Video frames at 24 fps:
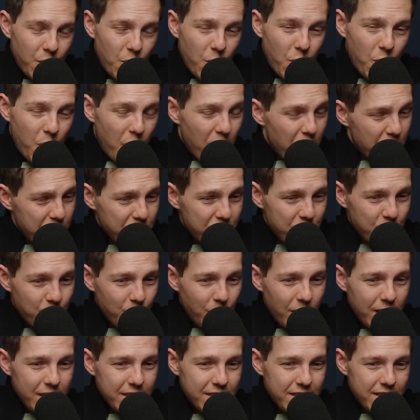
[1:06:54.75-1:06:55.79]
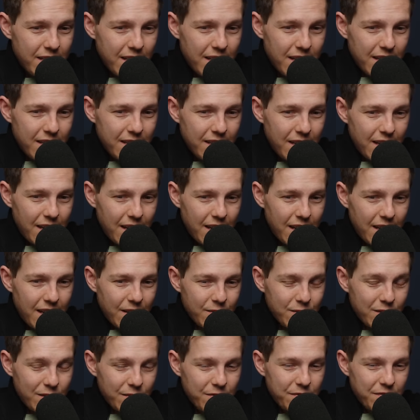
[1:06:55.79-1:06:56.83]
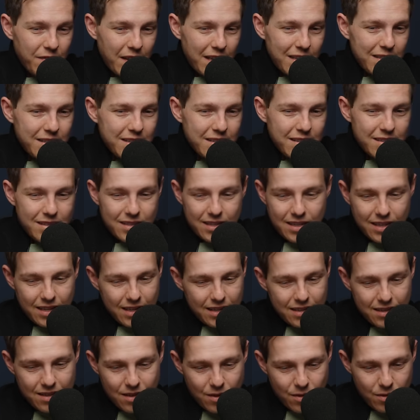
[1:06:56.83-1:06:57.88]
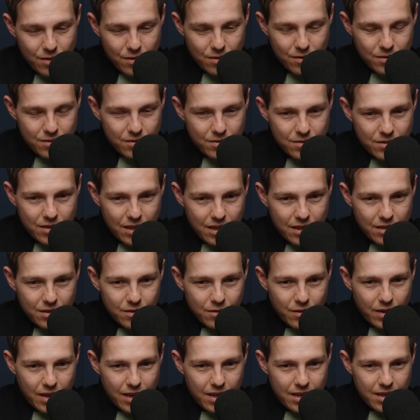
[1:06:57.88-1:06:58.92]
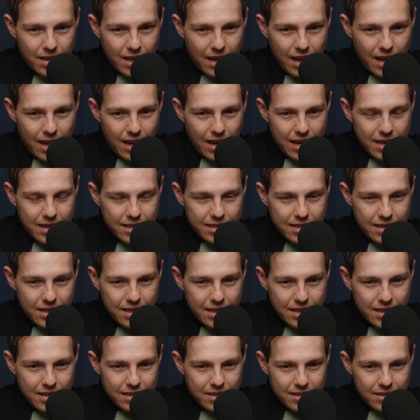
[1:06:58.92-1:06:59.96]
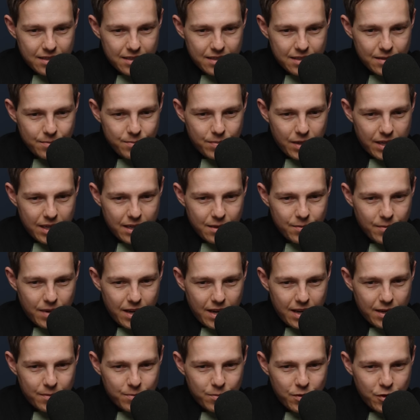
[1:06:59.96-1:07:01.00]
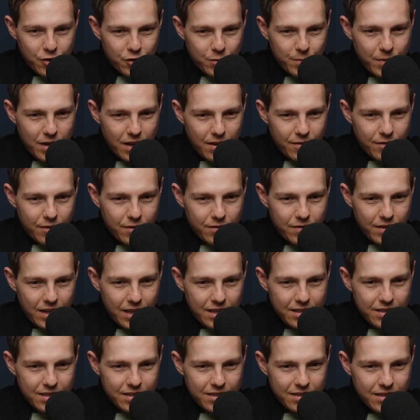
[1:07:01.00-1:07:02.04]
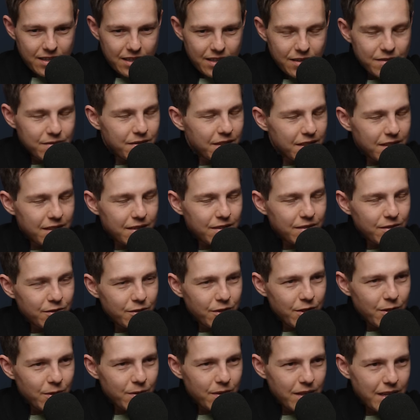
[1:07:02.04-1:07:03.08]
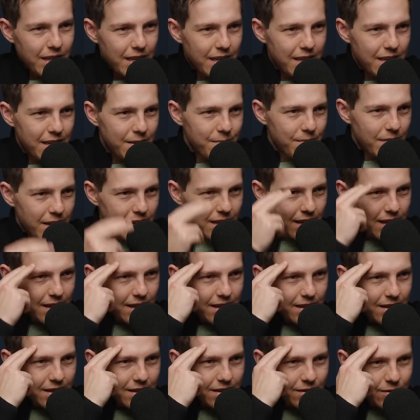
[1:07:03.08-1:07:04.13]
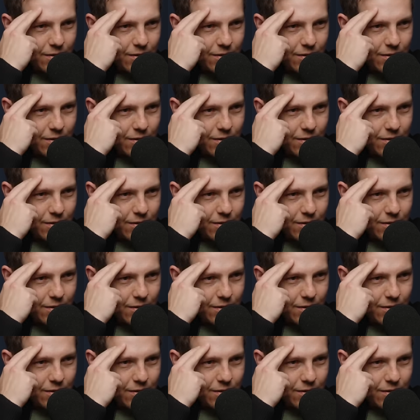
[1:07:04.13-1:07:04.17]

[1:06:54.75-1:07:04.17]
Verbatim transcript: The worst was uh, I was on a fence as a kid, third, second grade, and uh, a buddy of mine pushed me off the fence as like a fun little joke, and I hit my head